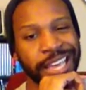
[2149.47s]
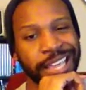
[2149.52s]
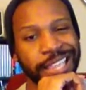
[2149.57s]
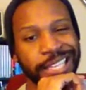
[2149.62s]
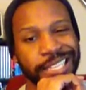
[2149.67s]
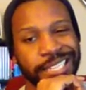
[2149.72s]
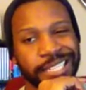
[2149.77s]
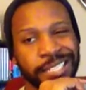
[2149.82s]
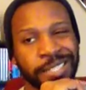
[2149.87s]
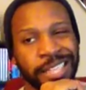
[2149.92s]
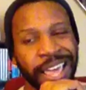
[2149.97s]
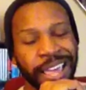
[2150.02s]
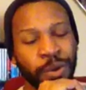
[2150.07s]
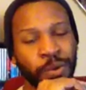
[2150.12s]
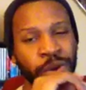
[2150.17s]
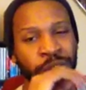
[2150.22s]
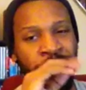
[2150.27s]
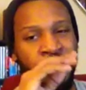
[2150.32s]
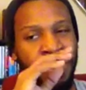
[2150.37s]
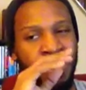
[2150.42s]
This is like
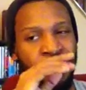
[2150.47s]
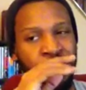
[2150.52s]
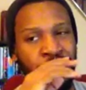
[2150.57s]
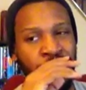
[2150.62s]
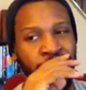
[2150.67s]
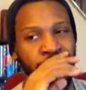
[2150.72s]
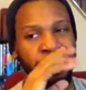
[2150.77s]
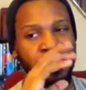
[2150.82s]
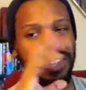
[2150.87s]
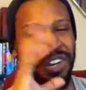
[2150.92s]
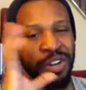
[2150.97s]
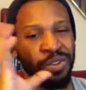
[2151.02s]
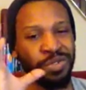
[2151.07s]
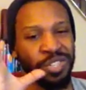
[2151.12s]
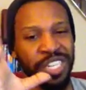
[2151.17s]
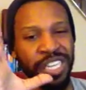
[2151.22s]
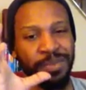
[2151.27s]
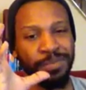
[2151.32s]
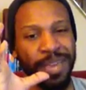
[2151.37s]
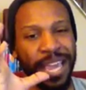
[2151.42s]
one of those,
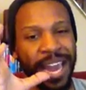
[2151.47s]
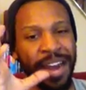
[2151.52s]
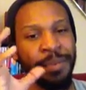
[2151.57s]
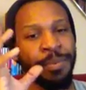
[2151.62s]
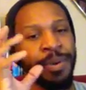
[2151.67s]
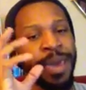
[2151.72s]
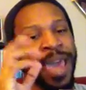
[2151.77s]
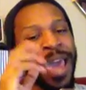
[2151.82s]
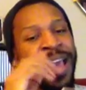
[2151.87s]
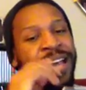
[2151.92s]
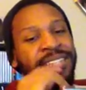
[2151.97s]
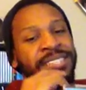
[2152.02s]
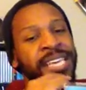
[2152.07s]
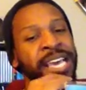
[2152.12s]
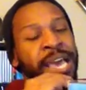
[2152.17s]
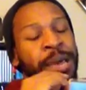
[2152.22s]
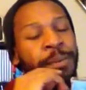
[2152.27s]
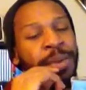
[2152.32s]
cheap kind of packs.